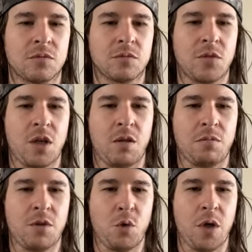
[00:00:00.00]
Yeah,
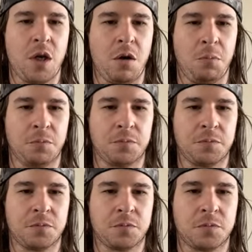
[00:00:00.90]
here we go.
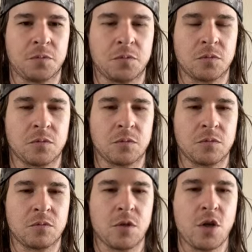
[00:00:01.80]

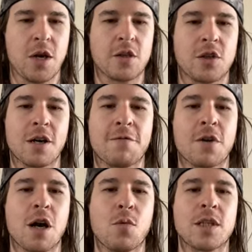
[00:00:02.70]
You guys are trying to
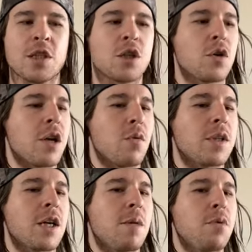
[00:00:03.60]
figure out what to do in here, what
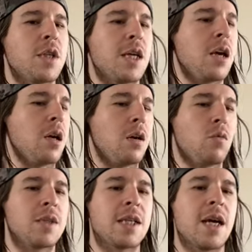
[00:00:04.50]
to kind of put together.
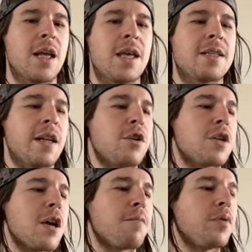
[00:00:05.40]
Once again, it's an
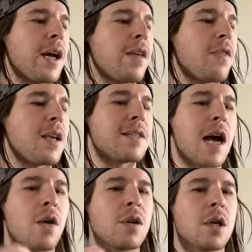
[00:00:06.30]
energy of planning things
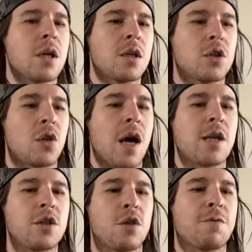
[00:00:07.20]
out,
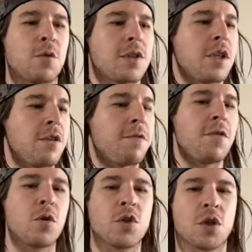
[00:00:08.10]
trying to foresee the
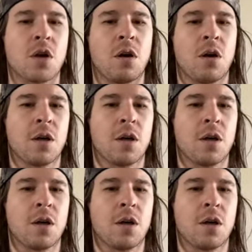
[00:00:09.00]
future.